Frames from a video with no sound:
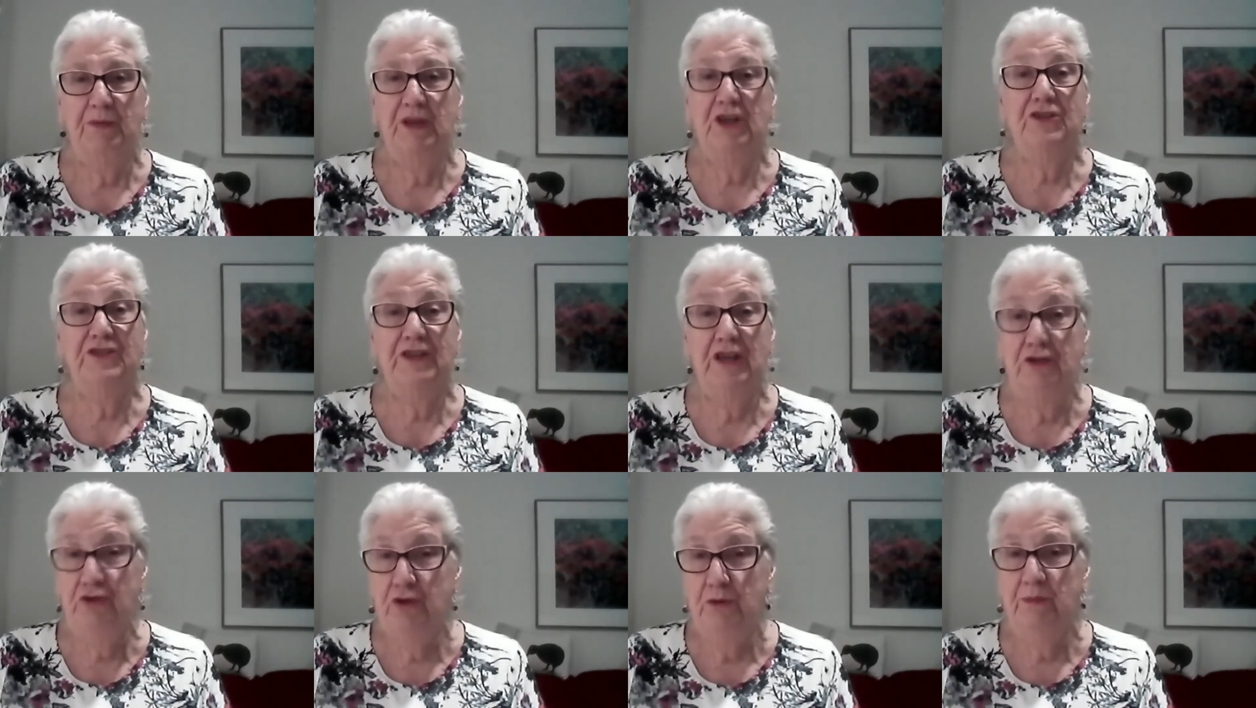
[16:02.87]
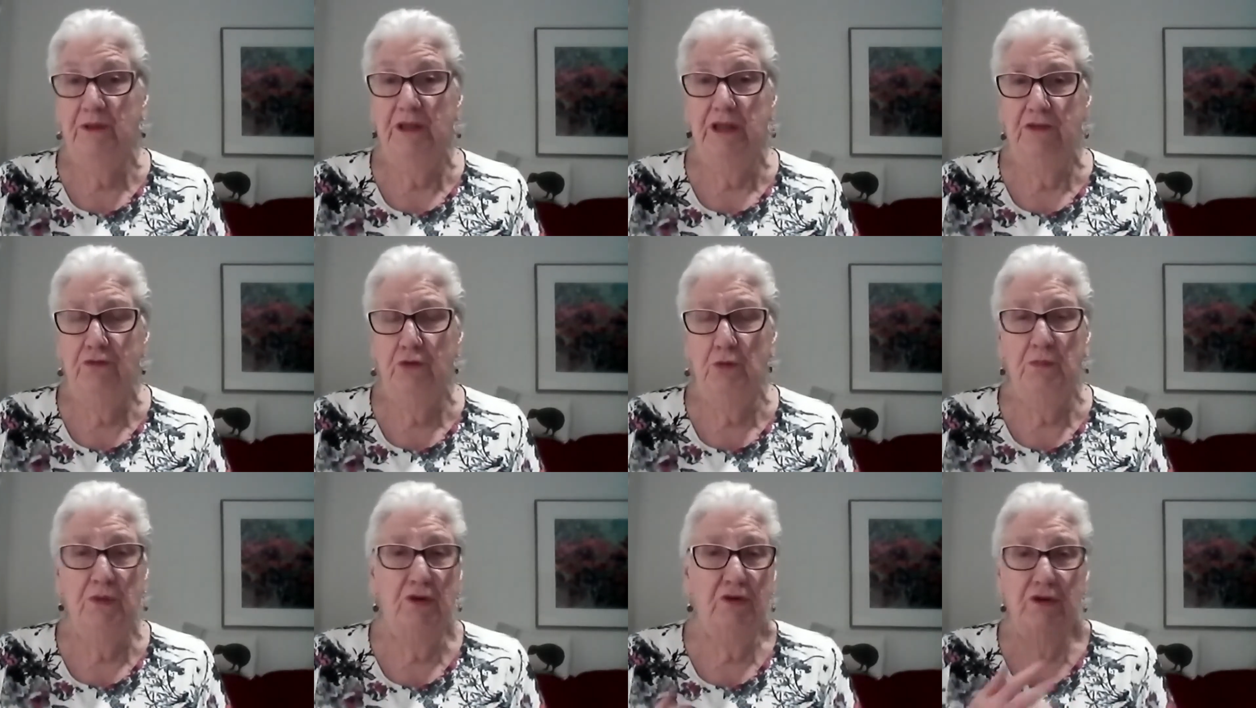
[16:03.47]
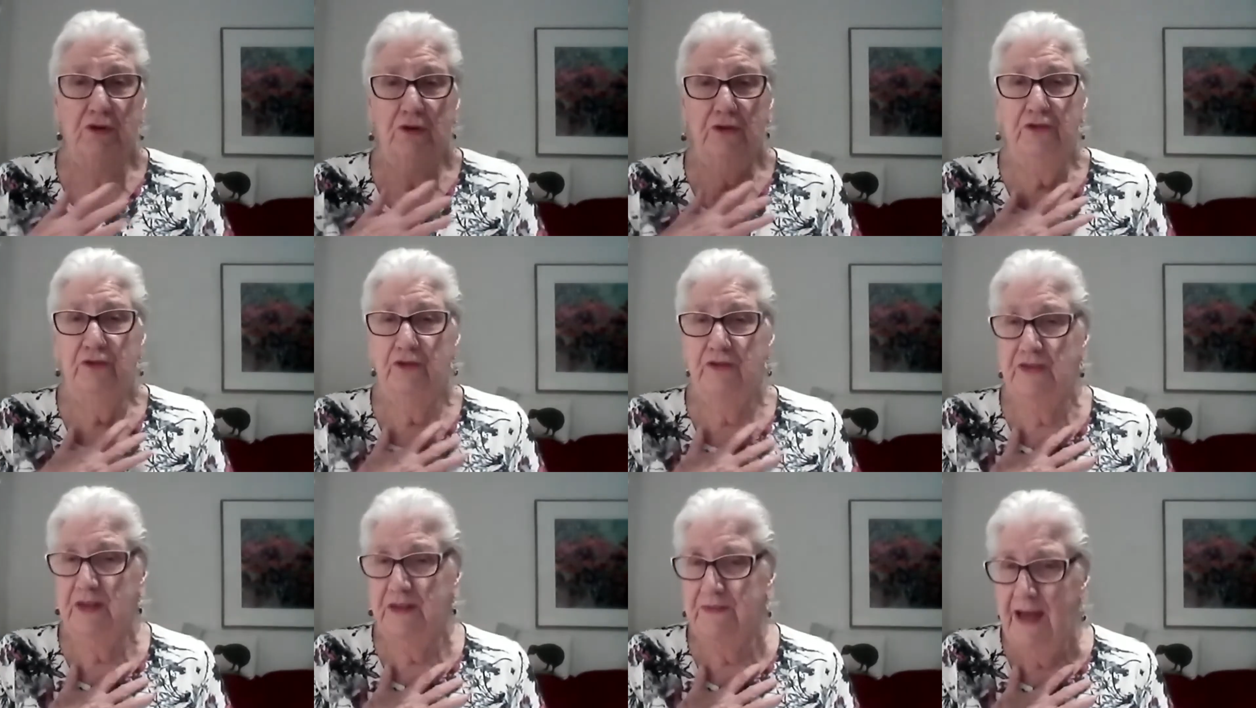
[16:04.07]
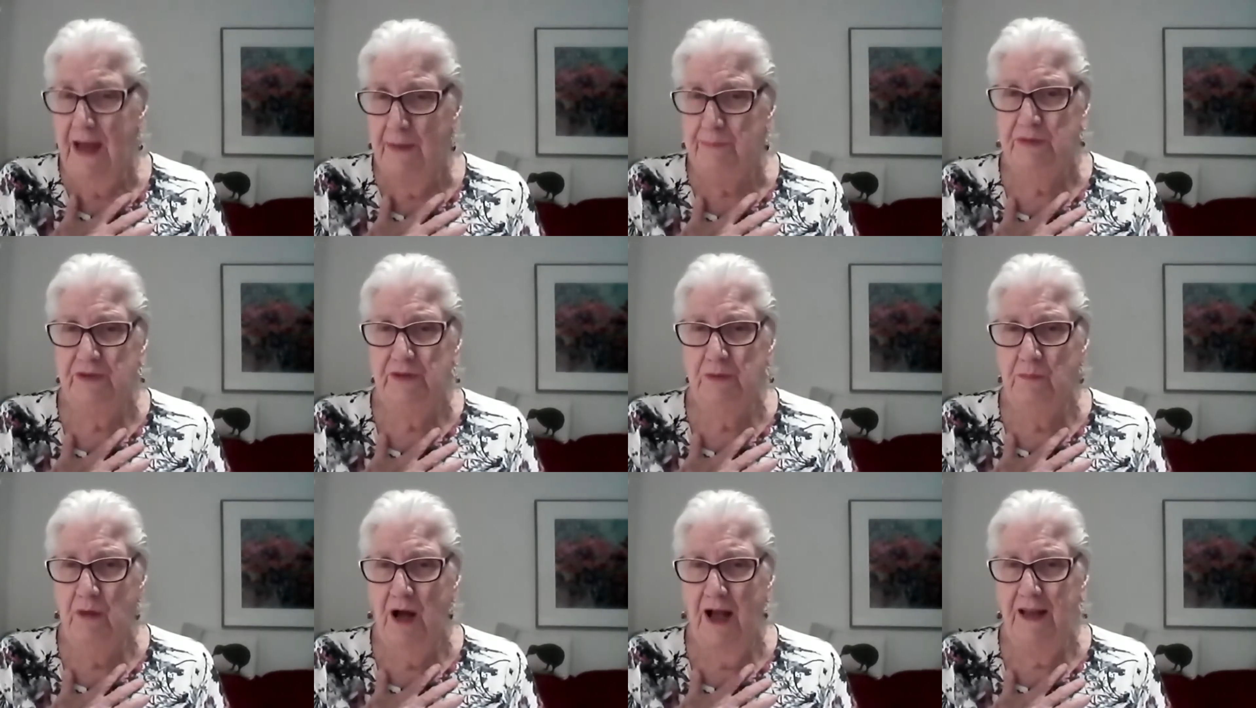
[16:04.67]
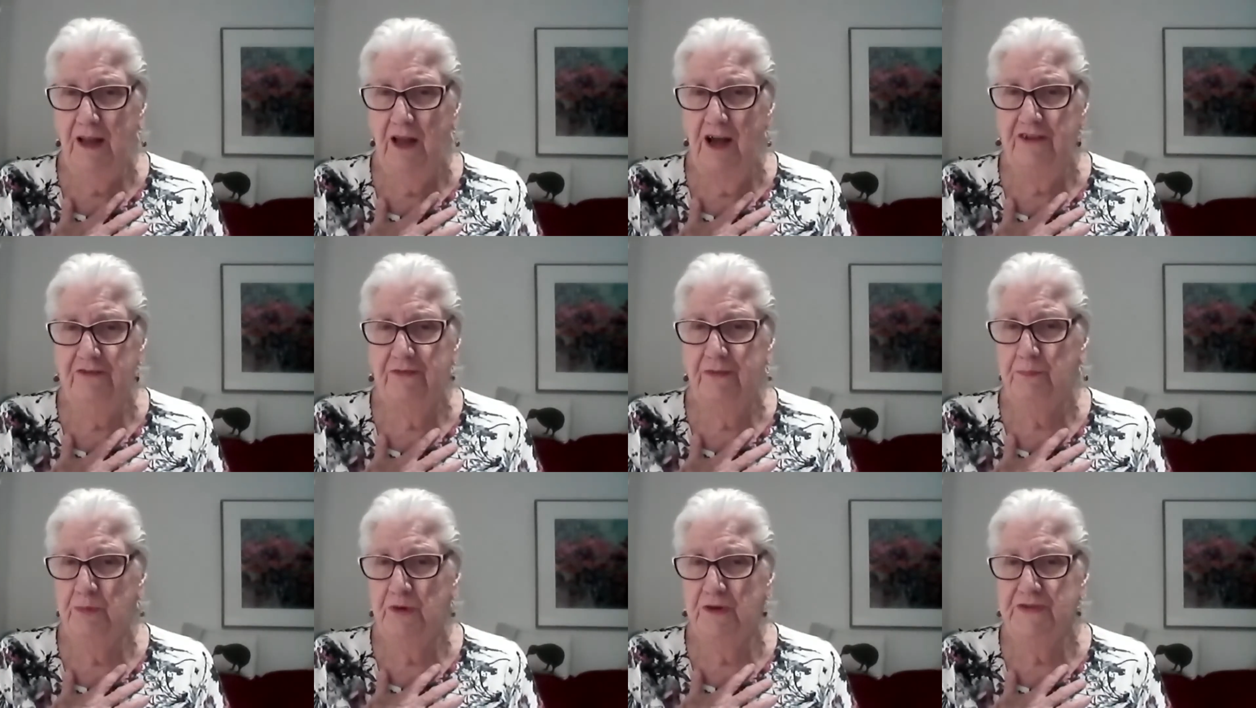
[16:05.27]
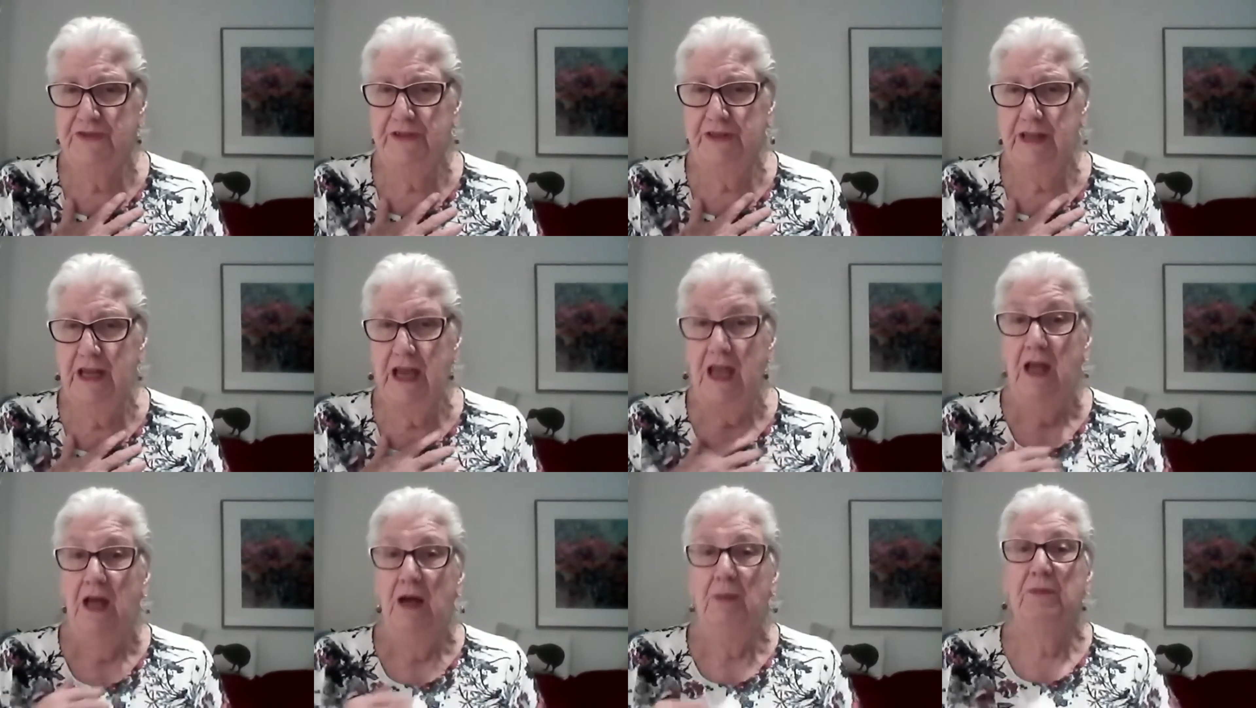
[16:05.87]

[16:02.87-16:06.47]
Because I do believe in miracles because they've happened in my life personally.